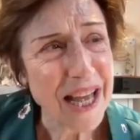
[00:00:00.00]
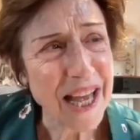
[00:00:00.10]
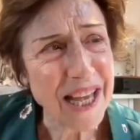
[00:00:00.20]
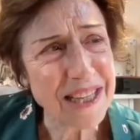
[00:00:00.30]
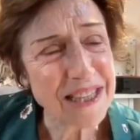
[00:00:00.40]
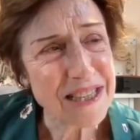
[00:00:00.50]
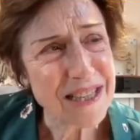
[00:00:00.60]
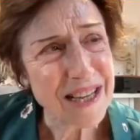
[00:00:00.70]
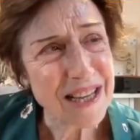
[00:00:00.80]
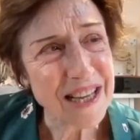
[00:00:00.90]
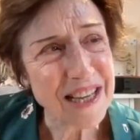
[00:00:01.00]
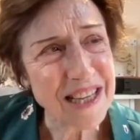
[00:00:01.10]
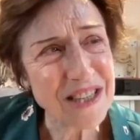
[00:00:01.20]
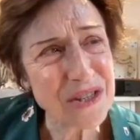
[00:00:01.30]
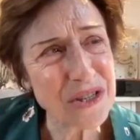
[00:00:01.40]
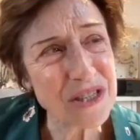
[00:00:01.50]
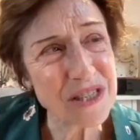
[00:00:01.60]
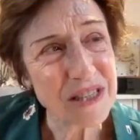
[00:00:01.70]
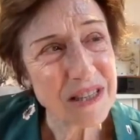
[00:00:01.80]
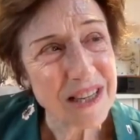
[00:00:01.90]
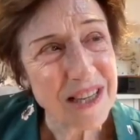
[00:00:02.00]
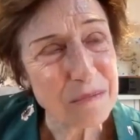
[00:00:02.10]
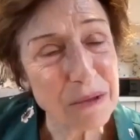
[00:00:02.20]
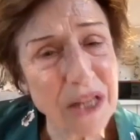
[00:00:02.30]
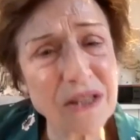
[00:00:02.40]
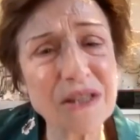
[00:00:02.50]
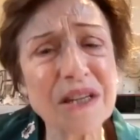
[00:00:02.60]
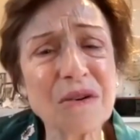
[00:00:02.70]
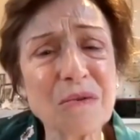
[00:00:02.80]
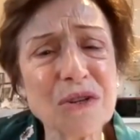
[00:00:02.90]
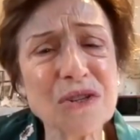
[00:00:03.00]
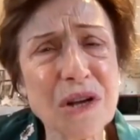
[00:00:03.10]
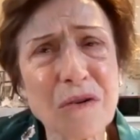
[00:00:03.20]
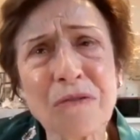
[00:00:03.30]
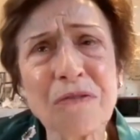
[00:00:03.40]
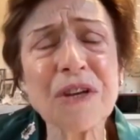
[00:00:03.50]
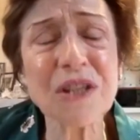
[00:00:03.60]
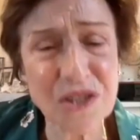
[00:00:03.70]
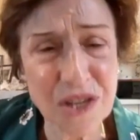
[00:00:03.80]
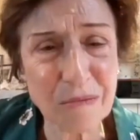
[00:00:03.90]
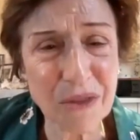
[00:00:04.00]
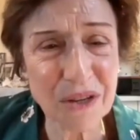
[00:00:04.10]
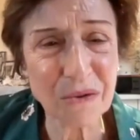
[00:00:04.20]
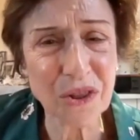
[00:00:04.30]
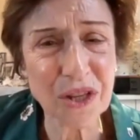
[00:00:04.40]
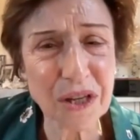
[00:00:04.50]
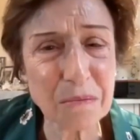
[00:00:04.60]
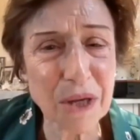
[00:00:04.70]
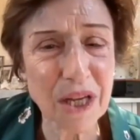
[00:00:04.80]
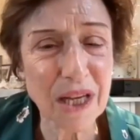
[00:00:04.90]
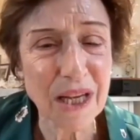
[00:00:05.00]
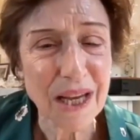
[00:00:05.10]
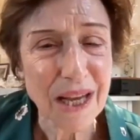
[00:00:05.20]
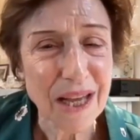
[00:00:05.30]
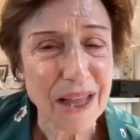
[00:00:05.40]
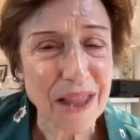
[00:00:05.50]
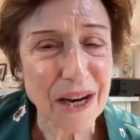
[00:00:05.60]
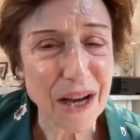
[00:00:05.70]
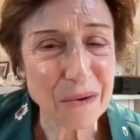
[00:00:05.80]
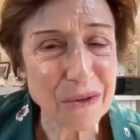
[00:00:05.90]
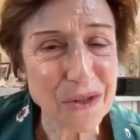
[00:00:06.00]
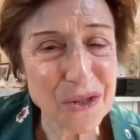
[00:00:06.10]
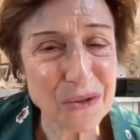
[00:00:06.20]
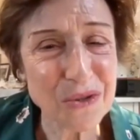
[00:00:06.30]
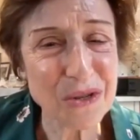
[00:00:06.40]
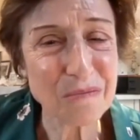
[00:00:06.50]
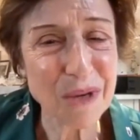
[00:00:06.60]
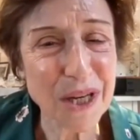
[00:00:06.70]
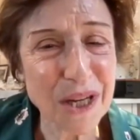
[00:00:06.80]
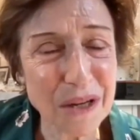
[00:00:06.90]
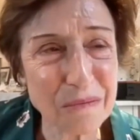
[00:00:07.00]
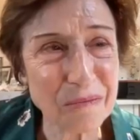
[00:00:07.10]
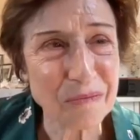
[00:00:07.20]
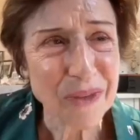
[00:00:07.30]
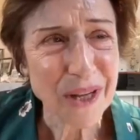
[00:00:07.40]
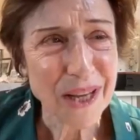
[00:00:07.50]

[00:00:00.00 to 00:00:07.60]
and it just blended in with or fit something within me that I would choose a medium